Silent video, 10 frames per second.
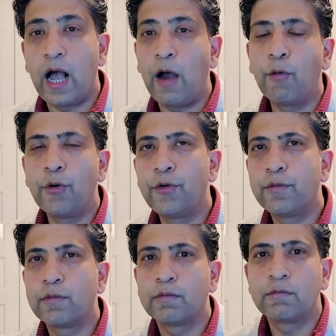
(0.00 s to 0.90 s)

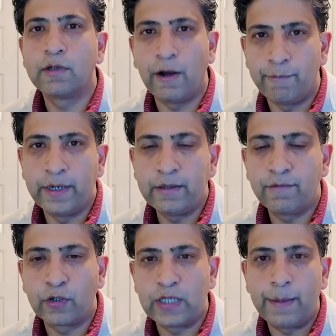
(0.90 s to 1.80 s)
Our government,
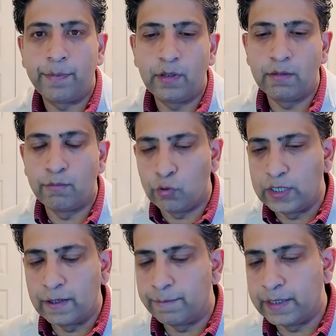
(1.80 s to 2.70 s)
for example,
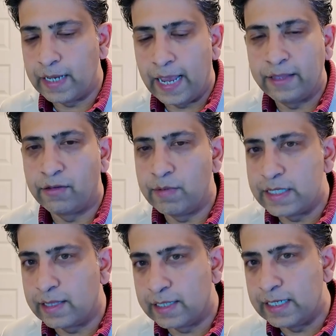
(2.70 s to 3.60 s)
Modi government, had
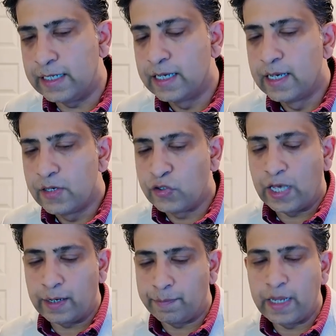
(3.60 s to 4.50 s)
recently
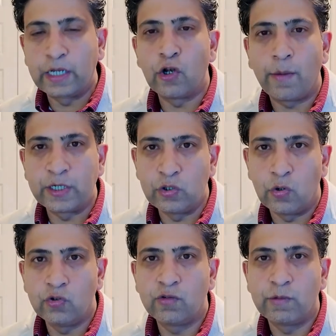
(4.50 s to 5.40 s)
set up economic
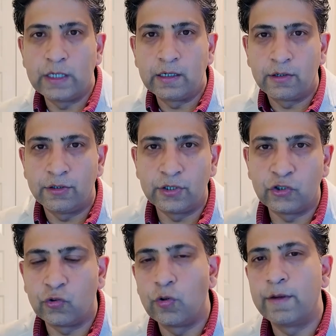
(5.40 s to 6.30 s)
zones. We heard
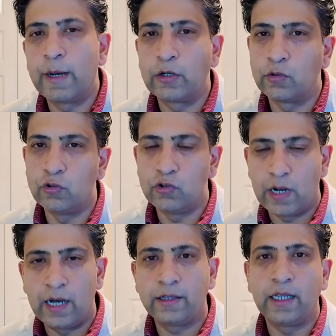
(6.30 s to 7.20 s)
the story about
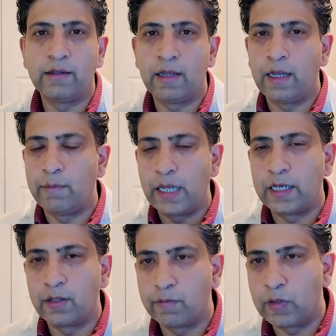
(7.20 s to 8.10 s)
Gujarat and
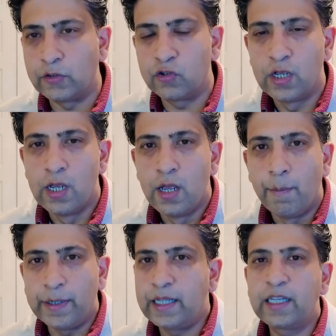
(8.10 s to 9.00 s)
many other ones,
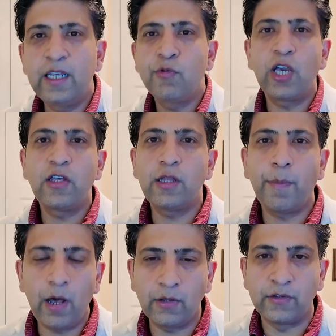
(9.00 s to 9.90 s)
but they keep changing the
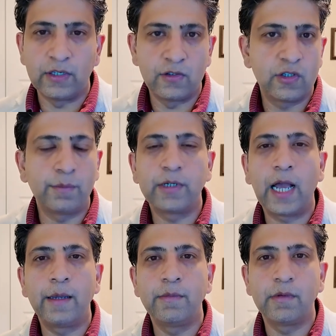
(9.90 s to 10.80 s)
policies.
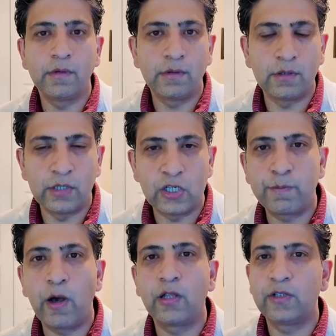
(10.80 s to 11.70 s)
Sometime this
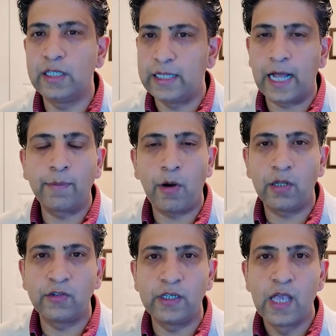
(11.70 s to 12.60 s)
policy, that
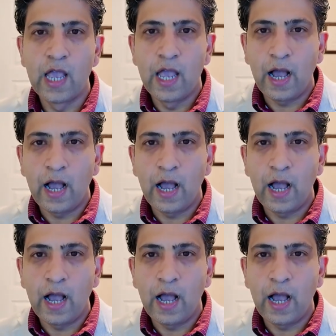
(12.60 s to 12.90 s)
policy.